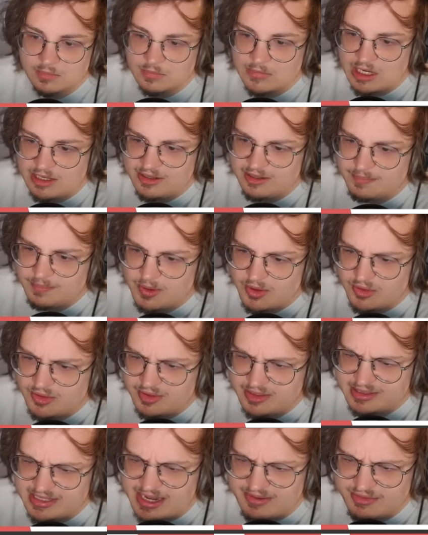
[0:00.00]
I think both of
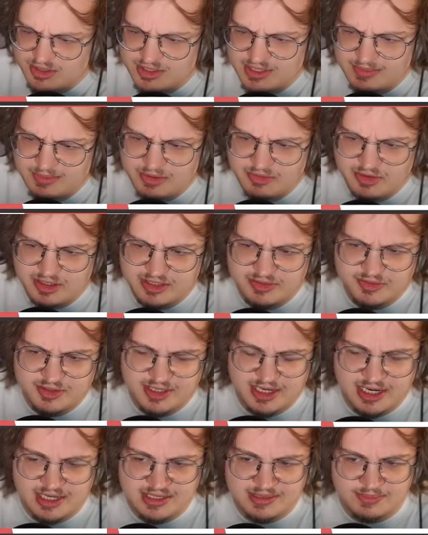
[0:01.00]
these have the same defensive
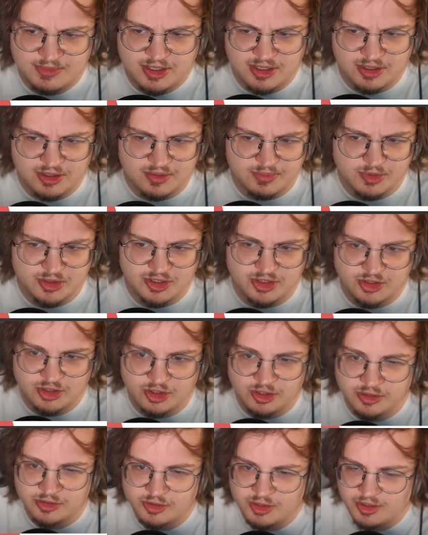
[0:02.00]
stats. I'm not 100%
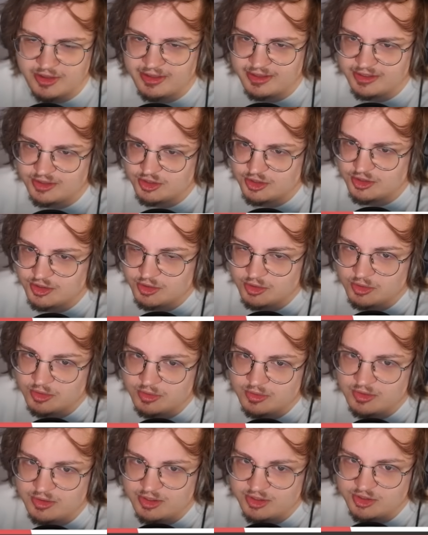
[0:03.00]
sure, so I think these should do.
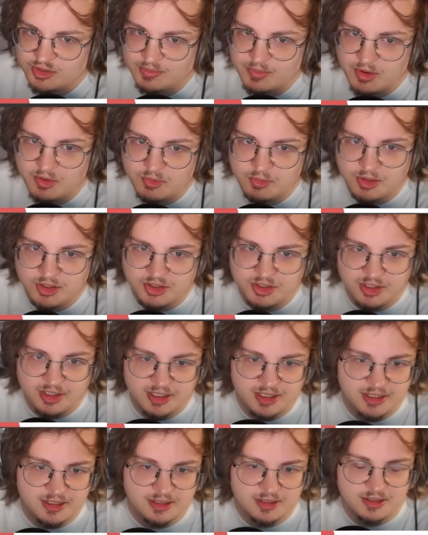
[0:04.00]
These should both
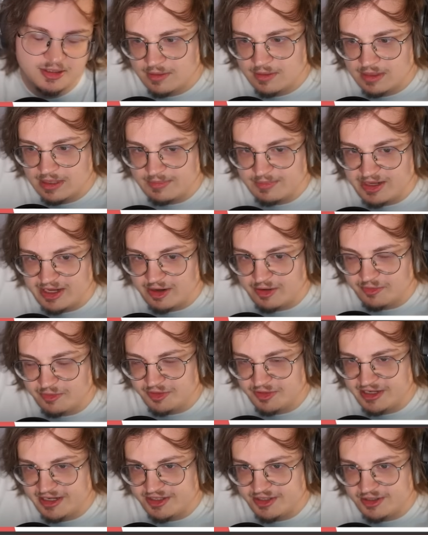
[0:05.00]
one-shot. I'm careful
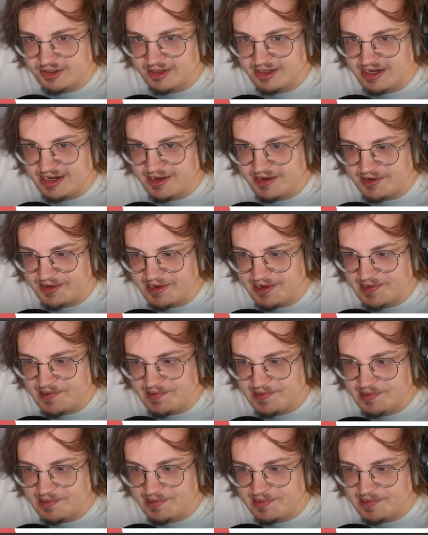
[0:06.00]
nature. Yeah, okay.